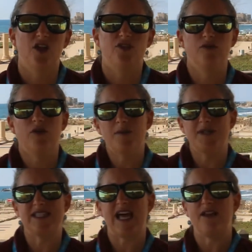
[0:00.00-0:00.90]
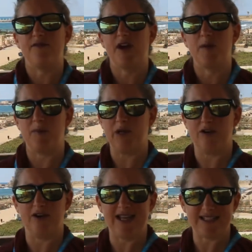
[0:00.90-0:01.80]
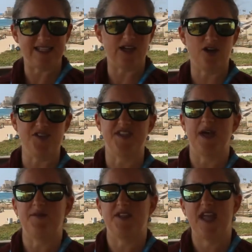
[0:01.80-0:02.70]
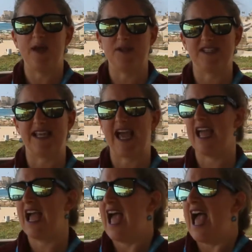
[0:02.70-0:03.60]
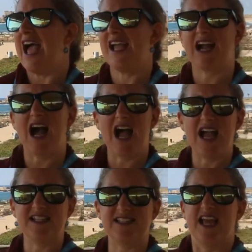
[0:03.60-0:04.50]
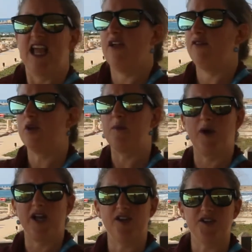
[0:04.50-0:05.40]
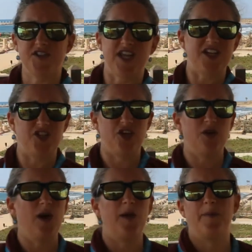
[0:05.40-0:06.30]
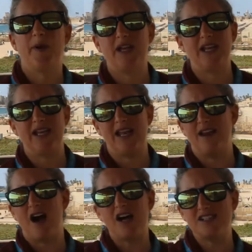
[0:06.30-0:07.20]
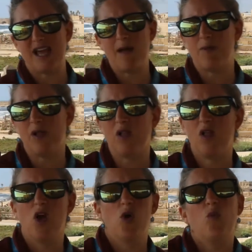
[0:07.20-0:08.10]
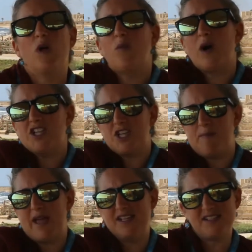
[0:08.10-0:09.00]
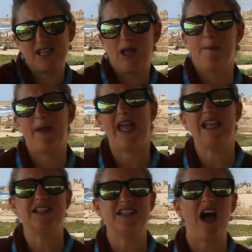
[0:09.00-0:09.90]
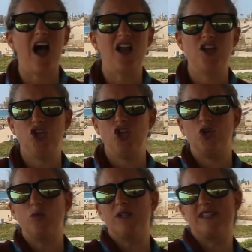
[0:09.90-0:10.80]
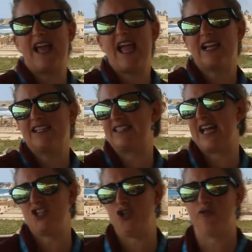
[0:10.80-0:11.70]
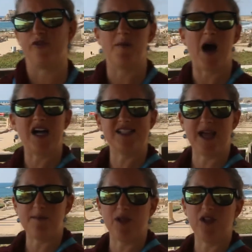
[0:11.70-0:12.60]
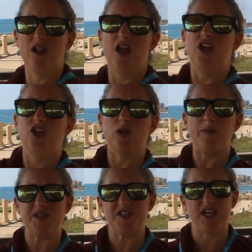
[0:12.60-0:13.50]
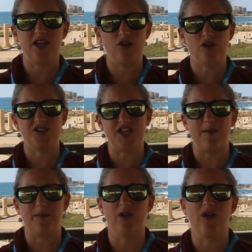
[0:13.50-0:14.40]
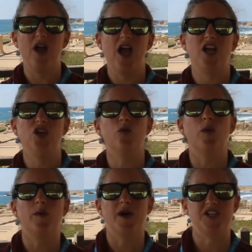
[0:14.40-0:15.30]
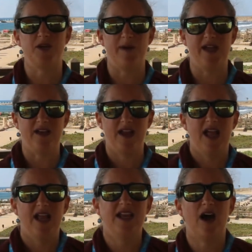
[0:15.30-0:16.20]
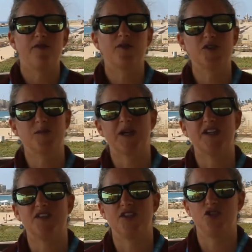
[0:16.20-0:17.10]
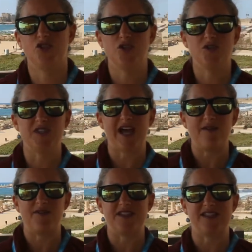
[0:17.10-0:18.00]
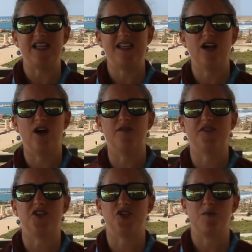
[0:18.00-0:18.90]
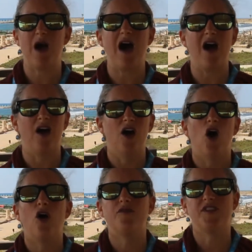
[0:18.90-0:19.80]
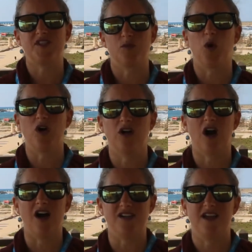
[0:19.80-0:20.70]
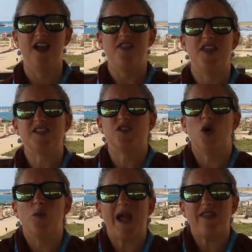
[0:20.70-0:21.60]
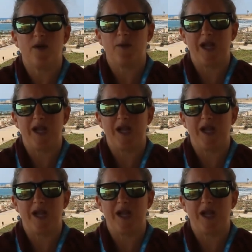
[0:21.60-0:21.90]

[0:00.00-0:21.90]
The Romans had a very pluralistic concept, and they would say, hey guys, if you'll bring your statue and put it in our temple, we'll worship it. But in turn, you will take a statue from our temple, you'll put it in your temple, and you will worship it. Now, of course, because the Jews have this idea of the Shema, of this one God, there's no way that we